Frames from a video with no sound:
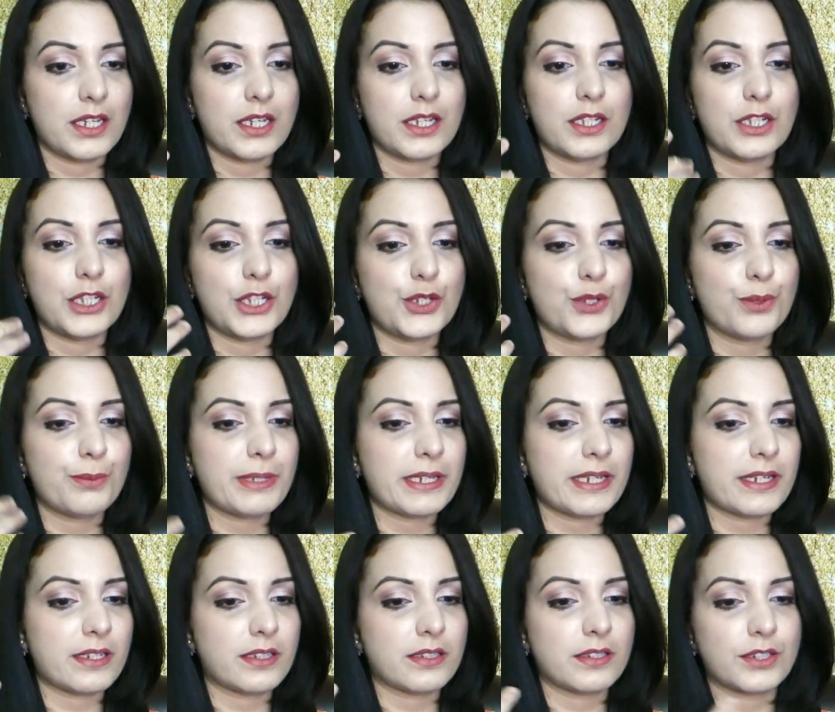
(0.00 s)

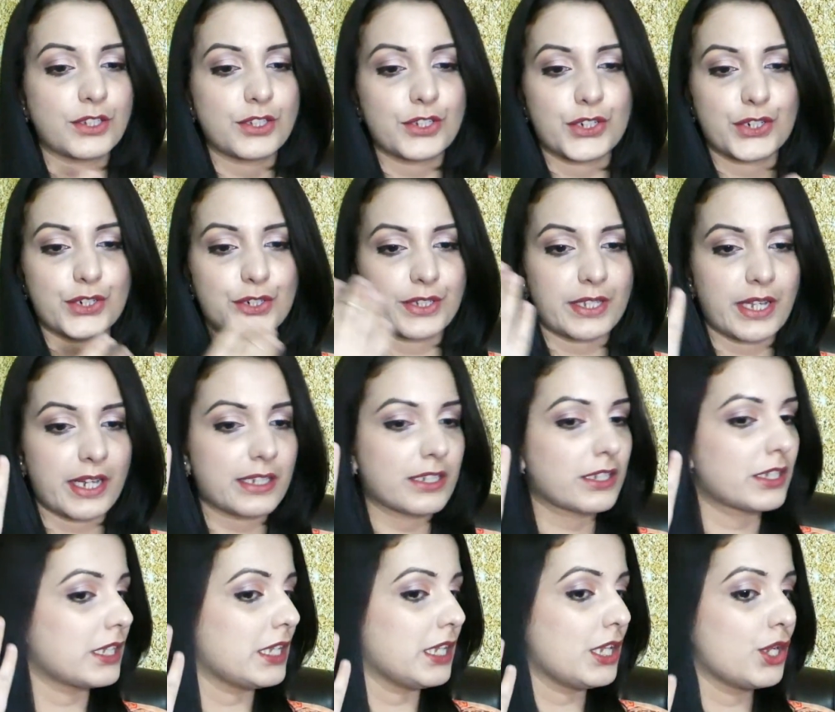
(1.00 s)
luminance or
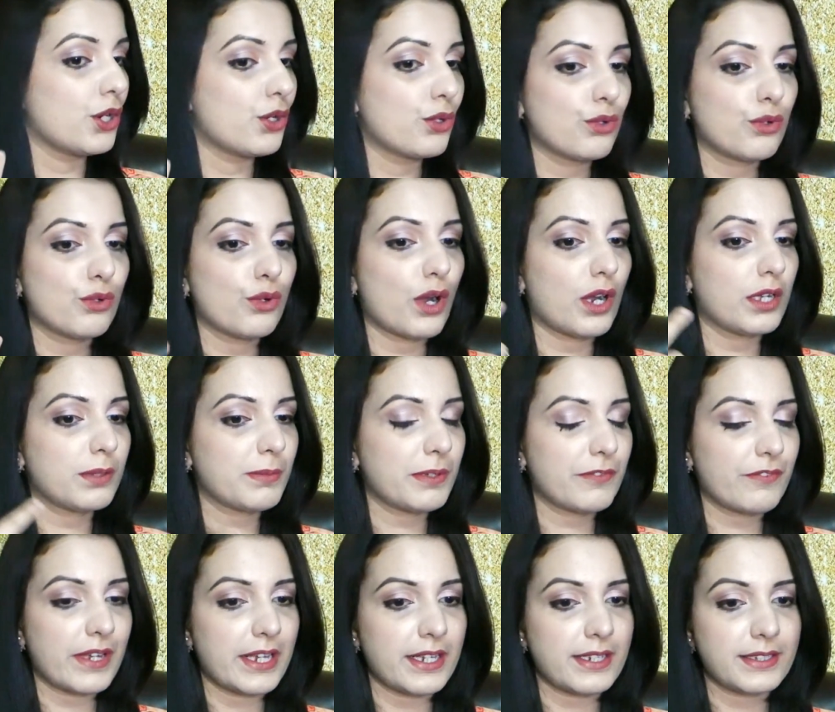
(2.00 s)
that glow on
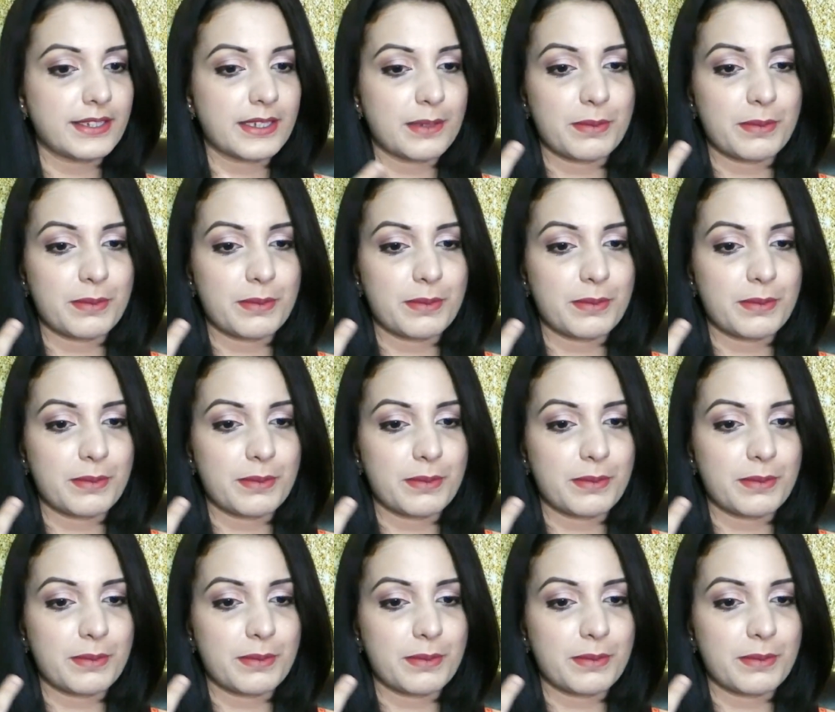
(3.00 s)
my face?